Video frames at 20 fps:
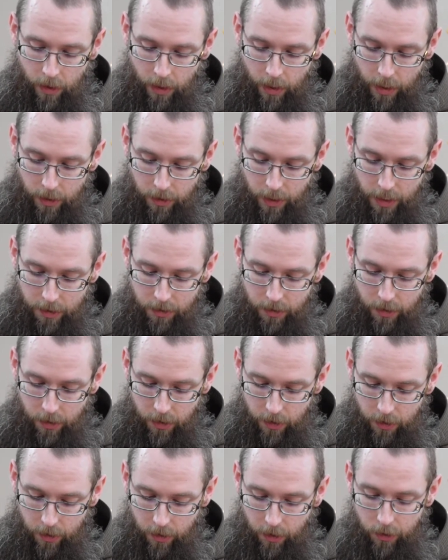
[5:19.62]
And yet,
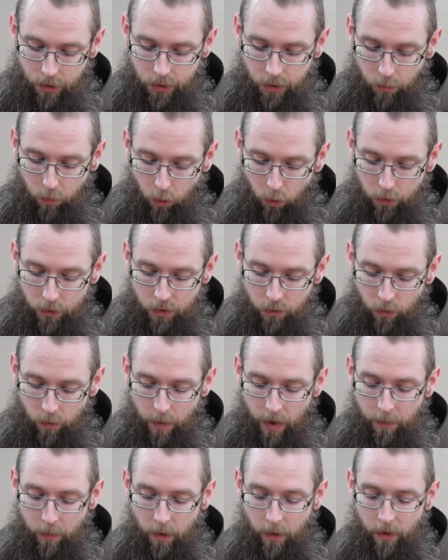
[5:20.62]
it is important to
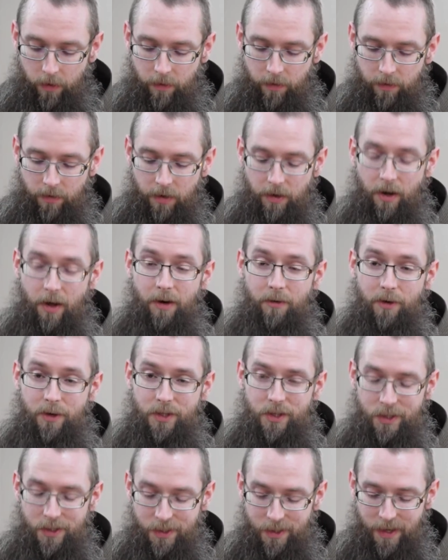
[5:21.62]
remember that none of
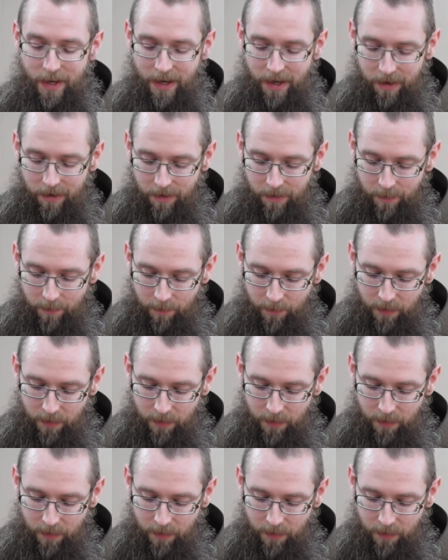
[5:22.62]
us is the head.